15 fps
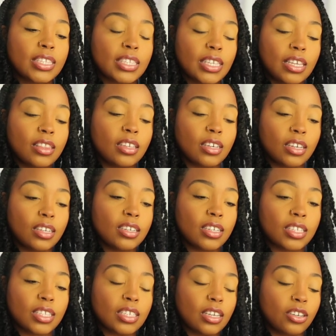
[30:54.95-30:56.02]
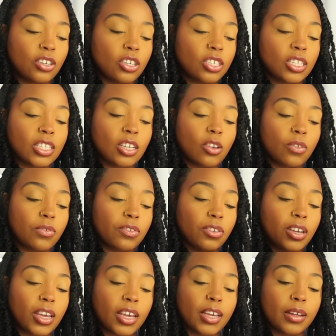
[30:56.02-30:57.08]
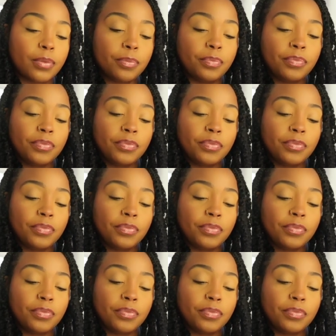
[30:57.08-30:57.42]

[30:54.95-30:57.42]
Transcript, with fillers: see the goodness in yourself okay